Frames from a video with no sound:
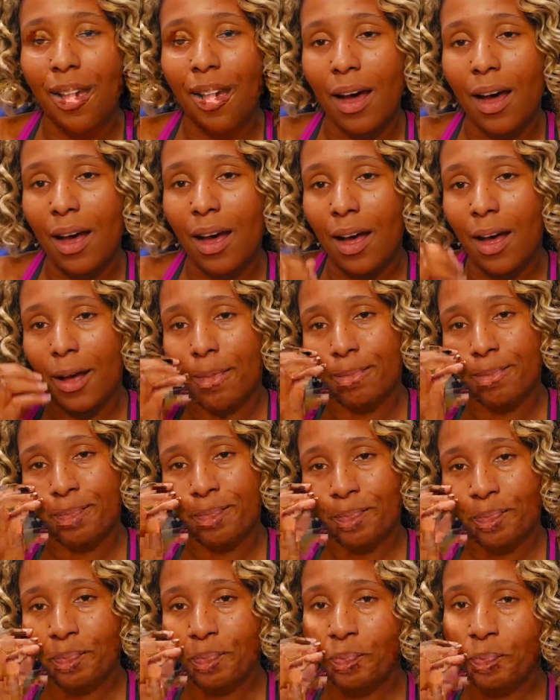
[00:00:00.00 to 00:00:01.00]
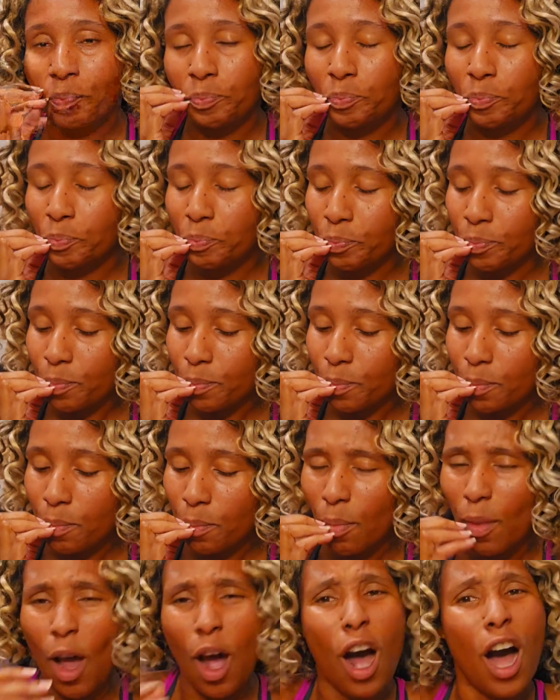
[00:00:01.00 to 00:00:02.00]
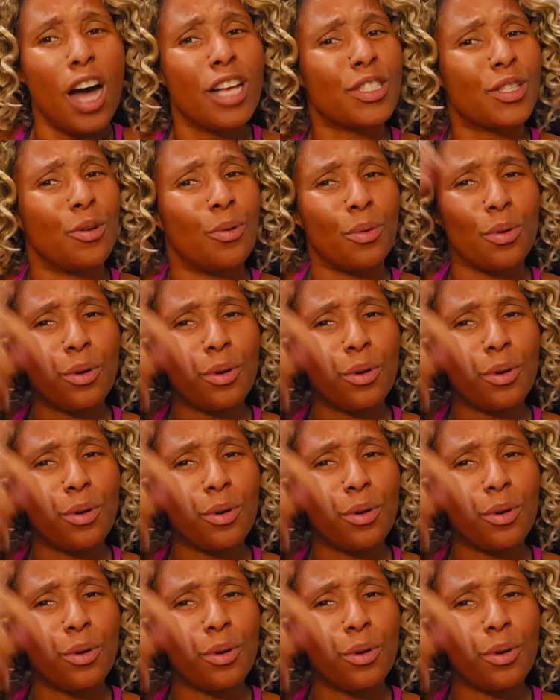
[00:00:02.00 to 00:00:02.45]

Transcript: Um, also,